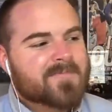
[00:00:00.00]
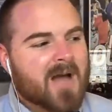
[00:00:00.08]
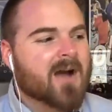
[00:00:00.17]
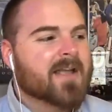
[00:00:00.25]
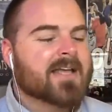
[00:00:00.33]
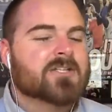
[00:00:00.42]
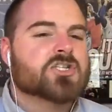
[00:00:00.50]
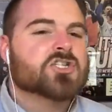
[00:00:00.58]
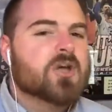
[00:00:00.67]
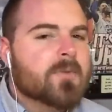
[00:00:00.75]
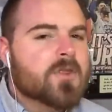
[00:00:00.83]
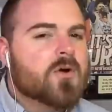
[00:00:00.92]
Again,
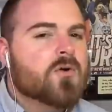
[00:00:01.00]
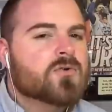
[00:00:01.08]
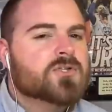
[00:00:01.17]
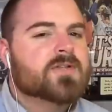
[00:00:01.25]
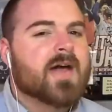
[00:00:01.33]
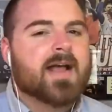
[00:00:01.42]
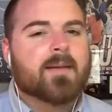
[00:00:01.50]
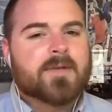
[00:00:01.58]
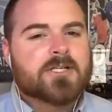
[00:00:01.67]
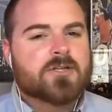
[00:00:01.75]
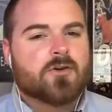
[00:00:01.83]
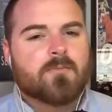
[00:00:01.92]
some of those, like I
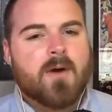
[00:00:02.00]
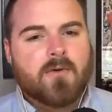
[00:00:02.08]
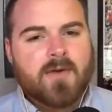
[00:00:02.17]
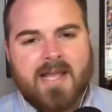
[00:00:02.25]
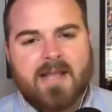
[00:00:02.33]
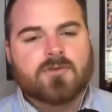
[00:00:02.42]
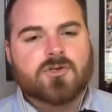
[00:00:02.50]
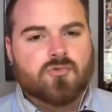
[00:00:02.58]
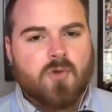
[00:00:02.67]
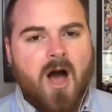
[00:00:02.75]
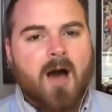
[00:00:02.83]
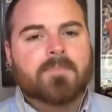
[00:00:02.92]
mentioned, the Ramel Keaton
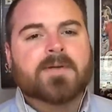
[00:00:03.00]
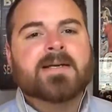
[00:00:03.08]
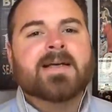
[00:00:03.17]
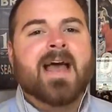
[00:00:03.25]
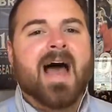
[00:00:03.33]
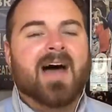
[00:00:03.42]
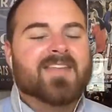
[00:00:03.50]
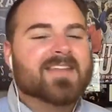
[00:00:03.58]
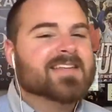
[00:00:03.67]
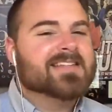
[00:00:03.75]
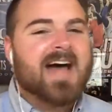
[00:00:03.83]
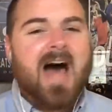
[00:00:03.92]
drop. I think
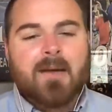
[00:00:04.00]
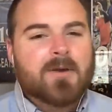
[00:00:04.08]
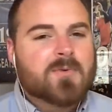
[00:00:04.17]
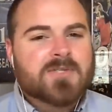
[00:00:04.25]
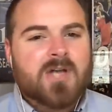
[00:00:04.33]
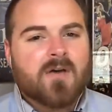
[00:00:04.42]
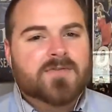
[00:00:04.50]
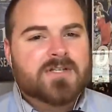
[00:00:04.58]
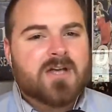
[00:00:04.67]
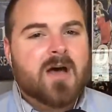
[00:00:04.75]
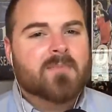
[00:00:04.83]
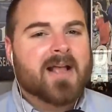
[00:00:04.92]
the timing was off
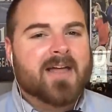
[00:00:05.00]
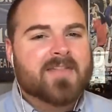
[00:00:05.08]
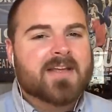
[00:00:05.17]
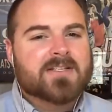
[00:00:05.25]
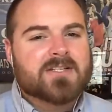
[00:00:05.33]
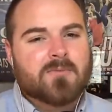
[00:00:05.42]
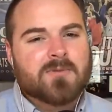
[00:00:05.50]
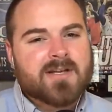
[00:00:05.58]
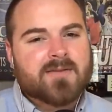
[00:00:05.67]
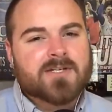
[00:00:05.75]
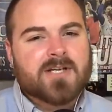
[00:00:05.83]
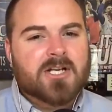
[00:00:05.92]
some. Like, I think some
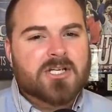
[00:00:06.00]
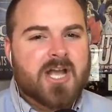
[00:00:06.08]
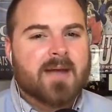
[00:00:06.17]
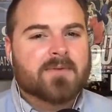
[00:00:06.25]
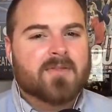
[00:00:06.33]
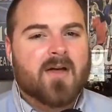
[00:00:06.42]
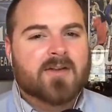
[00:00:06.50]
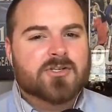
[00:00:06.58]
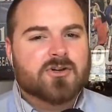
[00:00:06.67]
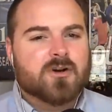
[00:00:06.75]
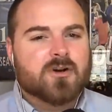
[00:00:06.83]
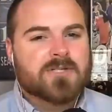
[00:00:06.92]
receivers got jammed in the line of
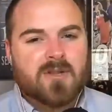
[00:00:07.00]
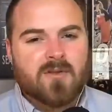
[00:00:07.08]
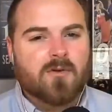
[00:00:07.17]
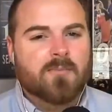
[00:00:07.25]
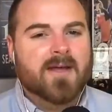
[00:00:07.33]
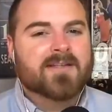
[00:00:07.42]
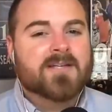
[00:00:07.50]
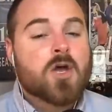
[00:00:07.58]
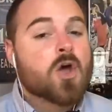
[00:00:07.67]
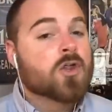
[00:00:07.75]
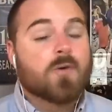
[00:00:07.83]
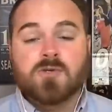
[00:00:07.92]
scrimmage a little bit.
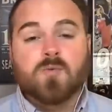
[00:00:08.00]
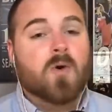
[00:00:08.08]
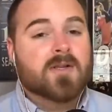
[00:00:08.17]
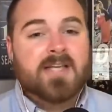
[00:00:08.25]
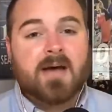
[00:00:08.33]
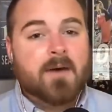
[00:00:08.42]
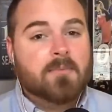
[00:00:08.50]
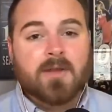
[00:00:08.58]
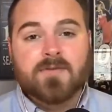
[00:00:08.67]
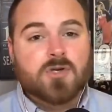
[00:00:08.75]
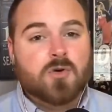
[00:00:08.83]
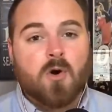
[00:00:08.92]
There was one time, I
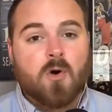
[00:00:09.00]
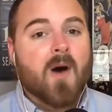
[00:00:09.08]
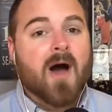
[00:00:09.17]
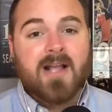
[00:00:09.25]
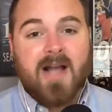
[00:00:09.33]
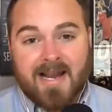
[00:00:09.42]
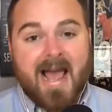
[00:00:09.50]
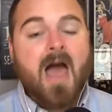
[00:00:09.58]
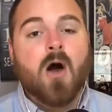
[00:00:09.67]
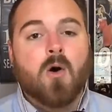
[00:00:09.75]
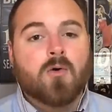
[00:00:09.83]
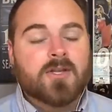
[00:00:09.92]
believe, Squirrel White got
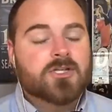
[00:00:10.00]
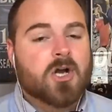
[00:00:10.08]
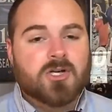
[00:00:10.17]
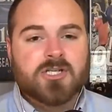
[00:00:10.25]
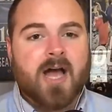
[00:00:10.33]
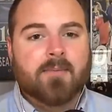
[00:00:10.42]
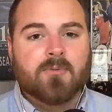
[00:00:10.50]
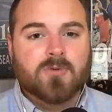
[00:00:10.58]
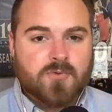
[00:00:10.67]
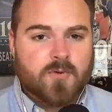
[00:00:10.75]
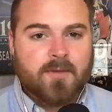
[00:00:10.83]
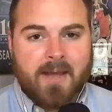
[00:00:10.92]
held, and Josh Heupel
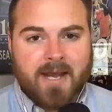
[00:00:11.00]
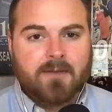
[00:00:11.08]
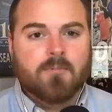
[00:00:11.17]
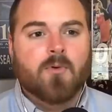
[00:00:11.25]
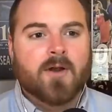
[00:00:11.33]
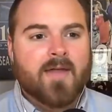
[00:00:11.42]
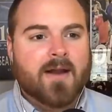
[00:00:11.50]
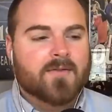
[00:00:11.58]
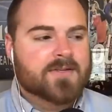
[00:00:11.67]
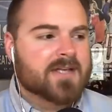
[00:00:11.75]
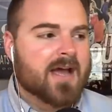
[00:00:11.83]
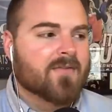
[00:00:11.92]
was really making a point of that on
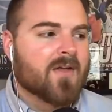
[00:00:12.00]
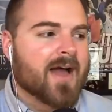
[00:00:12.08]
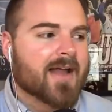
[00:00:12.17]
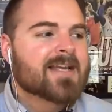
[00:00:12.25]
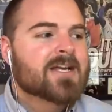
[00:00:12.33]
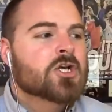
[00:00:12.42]
the sideline.